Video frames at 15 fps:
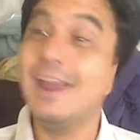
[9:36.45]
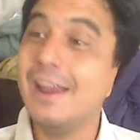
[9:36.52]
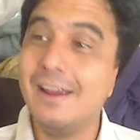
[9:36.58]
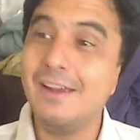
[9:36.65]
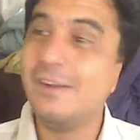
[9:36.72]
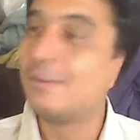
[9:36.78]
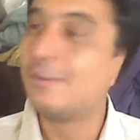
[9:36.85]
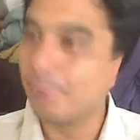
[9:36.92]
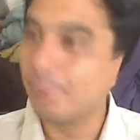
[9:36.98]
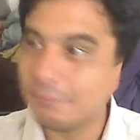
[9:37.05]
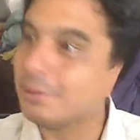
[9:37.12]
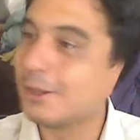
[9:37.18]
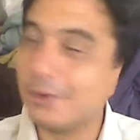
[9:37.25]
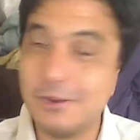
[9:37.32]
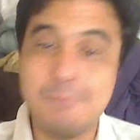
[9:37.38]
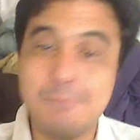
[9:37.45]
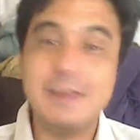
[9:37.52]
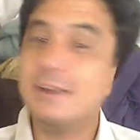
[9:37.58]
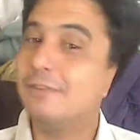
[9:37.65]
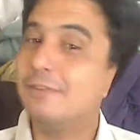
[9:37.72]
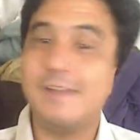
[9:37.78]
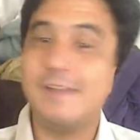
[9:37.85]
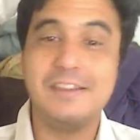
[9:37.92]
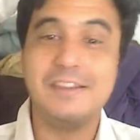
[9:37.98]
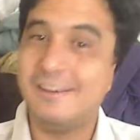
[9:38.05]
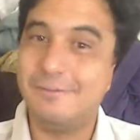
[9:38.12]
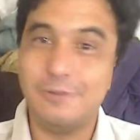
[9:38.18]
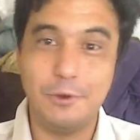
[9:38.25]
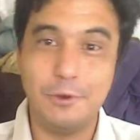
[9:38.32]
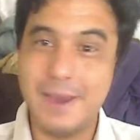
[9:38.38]
is probably going to be
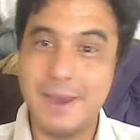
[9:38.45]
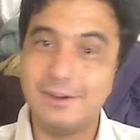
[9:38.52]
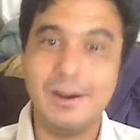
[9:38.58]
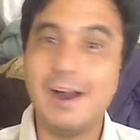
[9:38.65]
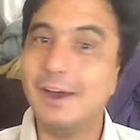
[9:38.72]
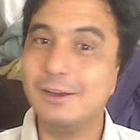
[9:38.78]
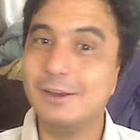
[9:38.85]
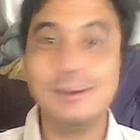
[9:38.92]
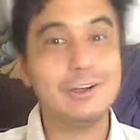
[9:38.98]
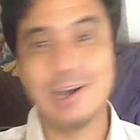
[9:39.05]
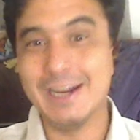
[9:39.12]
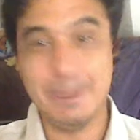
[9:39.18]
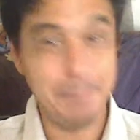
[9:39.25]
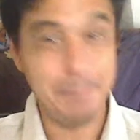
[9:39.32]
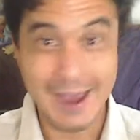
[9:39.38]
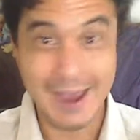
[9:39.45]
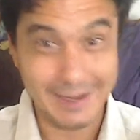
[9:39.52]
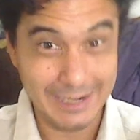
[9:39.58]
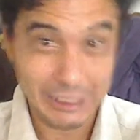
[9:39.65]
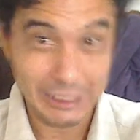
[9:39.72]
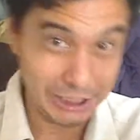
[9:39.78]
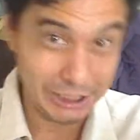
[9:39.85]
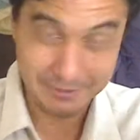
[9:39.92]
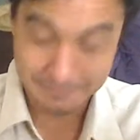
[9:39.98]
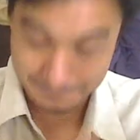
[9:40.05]
offensive no matter how you try to package it.